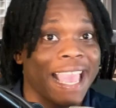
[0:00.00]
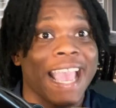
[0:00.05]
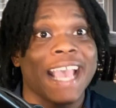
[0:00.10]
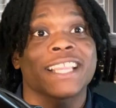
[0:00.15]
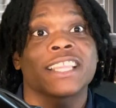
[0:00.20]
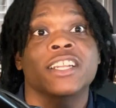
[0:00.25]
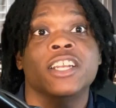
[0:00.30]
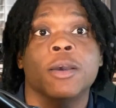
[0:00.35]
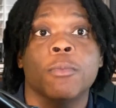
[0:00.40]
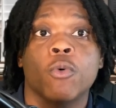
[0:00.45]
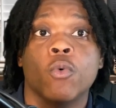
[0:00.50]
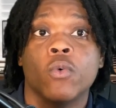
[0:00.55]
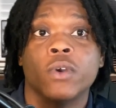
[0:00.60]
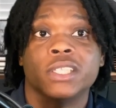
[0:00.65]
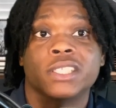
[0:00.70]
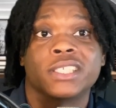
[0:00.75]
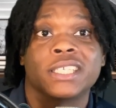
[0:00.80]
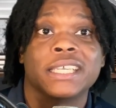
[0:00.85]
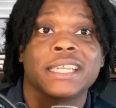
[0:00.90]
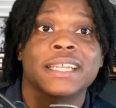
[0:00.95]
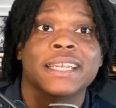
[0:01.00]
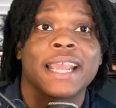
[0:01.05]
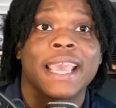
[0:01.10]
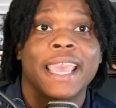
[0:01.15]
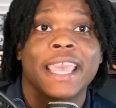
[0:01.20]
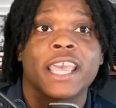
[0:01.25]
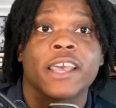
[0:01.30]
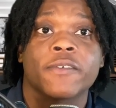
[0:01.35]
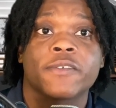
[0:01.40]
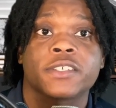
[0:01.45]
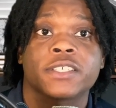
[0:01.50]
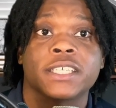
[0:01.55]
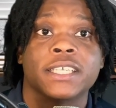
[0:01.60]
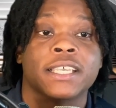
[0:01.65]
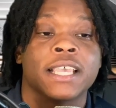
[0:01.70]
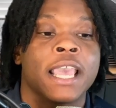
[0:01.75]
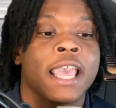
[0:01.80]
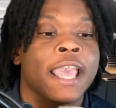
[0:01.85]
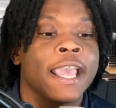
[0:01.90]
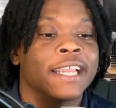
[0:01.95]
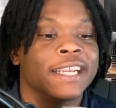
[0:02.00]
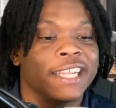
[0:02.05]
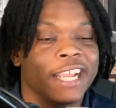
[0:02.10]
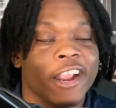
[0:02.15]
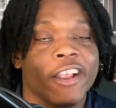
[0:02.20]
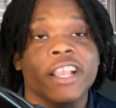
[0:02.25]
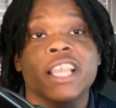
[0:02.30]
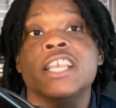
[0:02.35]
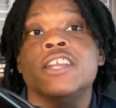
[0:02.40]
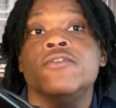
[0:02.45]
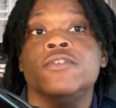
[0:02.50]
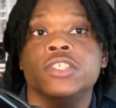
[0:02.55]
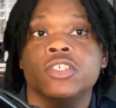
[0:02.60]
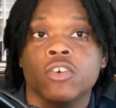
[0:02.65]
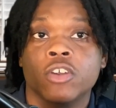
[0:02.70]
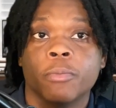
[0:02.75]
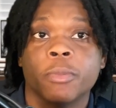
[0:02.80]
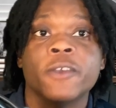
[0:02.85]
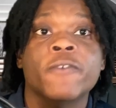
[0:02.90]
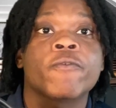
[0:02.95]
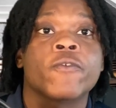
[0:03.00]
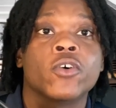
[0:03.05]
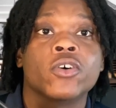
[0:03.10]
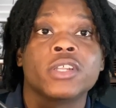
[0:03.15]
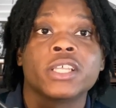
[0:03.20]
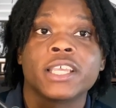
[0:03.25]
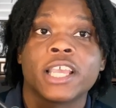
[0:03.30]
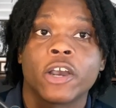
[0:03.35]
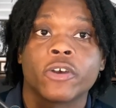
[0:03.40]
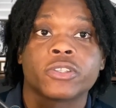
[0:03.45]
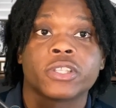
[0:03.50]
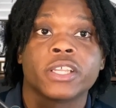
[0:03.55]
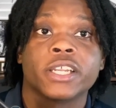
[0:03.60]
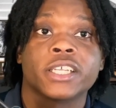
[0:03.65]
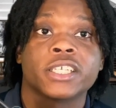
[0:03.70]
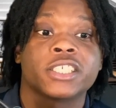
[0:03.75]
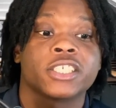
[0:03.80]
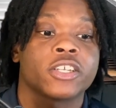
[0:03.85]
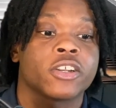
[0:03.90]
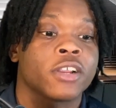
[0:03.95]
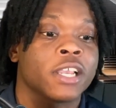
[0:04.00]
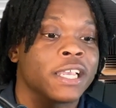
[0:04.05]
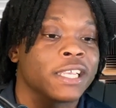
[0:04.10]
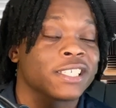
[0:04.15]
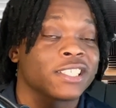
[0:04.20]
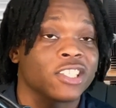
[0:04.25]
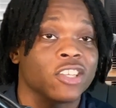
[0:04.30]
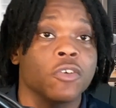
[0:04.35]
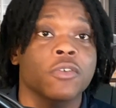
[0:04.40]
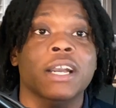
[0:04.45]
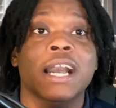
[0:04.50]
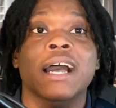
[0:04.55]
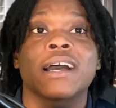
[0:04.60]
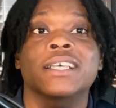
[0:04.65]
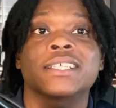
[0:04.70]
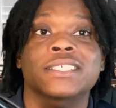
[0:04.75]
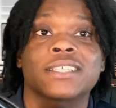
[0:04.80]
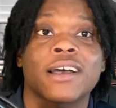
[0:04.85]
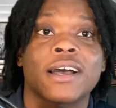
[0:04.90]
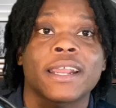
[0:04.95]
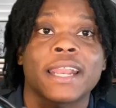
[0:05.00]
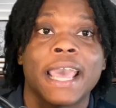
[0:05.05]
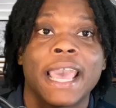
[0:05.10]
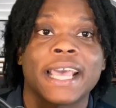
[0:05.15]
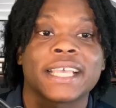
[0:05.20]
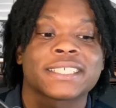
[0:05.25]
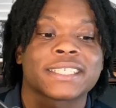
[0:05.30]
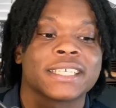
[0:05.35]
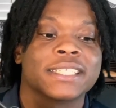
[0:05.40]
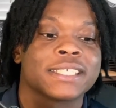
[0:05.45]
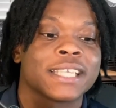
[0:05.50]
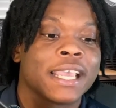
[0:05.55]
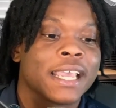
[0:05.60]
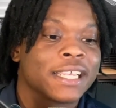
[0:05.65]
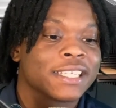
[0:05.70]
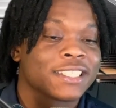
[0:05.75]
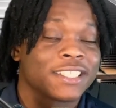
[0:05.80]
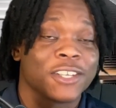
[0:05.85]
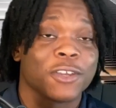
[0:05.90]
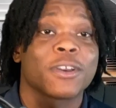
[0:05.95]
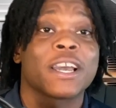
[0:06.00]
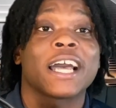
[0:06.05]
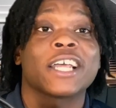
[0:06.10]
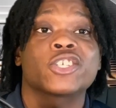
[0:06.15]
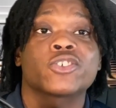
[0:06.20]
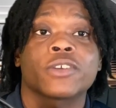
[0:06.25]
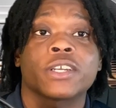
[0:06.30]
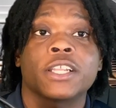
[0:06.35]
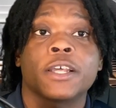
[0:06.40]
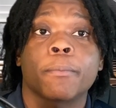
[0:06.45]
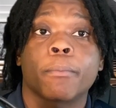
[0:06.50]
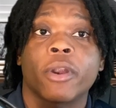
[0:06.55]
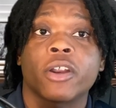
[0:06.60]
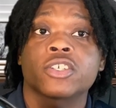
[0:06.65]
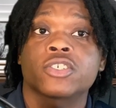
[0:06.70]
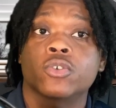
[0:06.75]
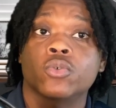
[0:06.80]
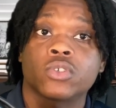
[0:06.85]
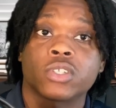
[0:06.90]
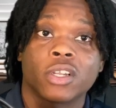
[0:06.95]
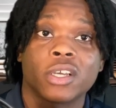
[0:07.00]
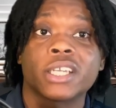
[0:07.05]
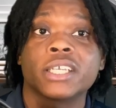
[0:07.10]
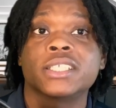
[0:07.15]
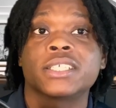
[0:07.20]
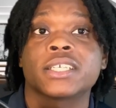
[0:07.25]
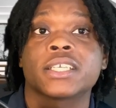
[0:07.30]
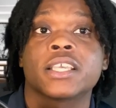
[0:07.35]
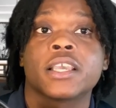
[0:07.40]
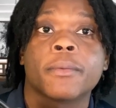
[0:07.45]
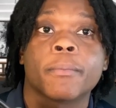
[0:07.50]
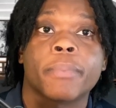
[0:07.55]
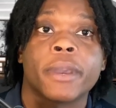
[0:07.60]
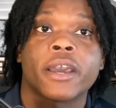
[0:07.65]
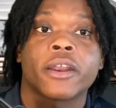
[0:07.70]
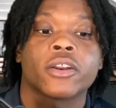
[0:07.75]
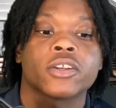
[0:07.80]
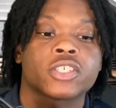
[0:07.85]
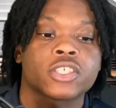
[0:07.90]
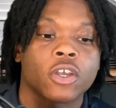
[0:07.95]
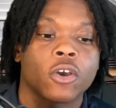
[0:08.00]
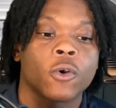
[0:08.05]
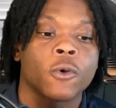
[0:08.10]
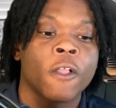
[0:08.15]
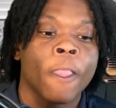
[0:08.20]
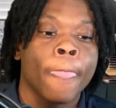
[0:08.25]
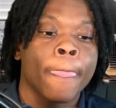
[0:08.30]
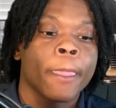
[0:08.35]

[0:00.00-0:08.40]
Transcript: had the number 1 seed in the AFC. Derrick Henry's going to be fully healthy this year. Still got Hassan Haskins. Still got Treylon Burks, who's looking to get better. So